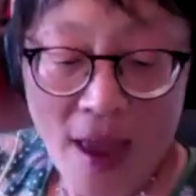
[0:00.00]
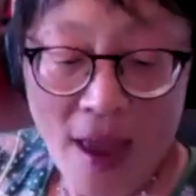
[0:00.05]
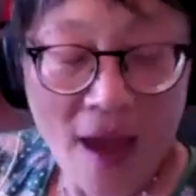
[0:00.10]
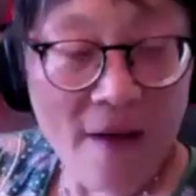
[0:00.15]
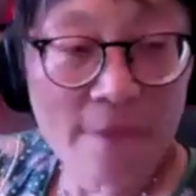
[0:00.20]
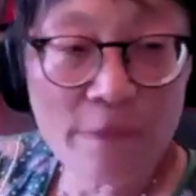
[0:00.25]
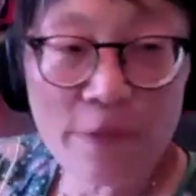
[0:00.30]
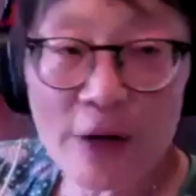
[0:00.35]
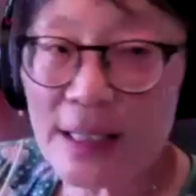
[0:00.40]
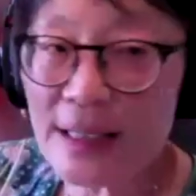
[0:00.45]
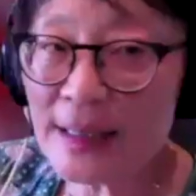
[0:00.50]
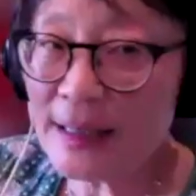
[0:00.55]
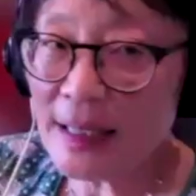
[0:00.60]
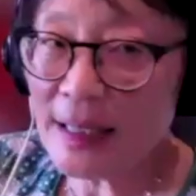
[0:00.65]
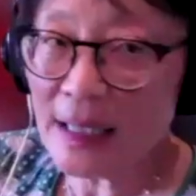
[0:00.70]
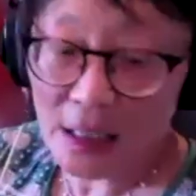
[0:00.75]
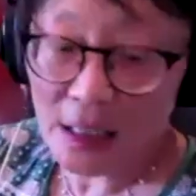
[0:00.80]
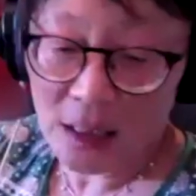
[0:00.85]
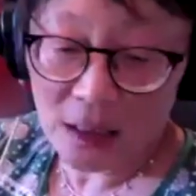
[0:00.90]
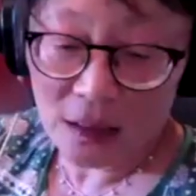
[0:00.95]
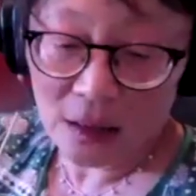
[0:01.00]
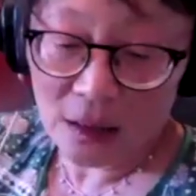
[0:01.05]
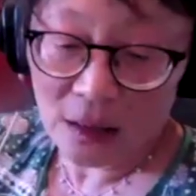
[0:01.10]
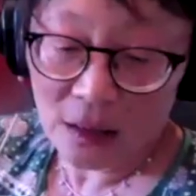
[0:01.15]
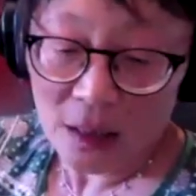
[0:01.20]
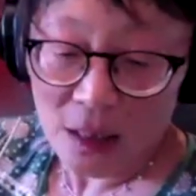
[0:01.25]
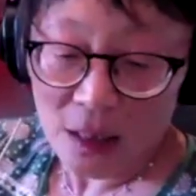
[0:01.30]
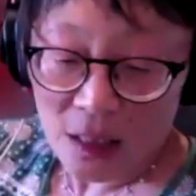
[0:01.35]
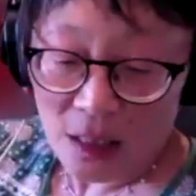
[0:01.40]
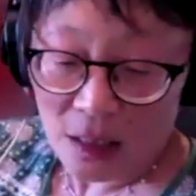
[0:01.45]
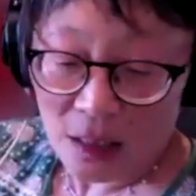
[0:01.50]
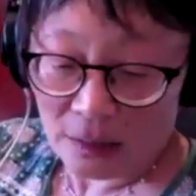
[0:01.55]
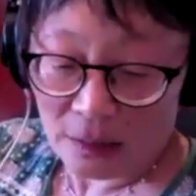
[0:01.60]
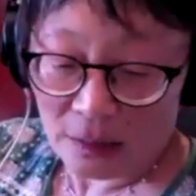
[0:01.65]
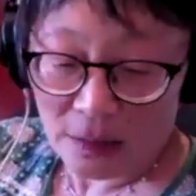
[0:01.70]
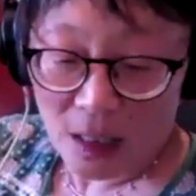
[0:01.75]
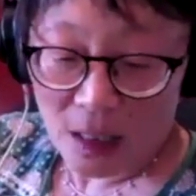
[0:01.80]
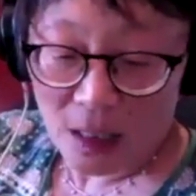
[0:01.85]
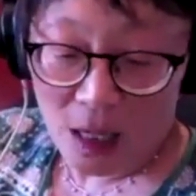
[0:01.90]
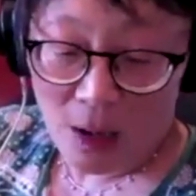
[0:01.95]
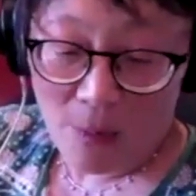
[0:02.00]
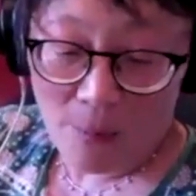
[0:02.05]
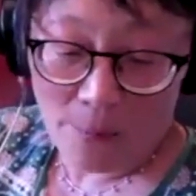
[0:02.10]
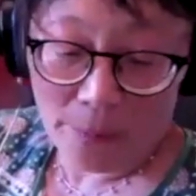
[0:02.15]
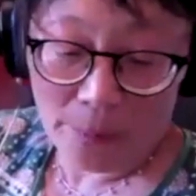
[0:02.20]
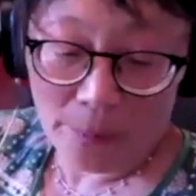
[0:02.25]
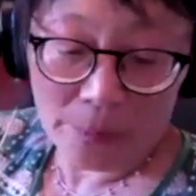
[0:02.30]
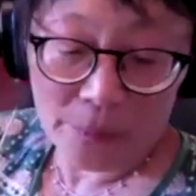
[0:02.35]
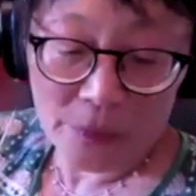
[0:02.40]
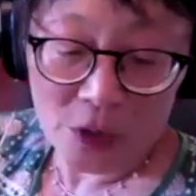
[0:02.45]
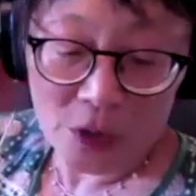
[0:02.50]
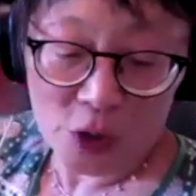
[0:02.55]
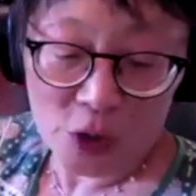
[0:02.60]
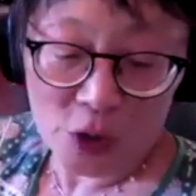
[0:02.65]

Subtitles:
Every single um,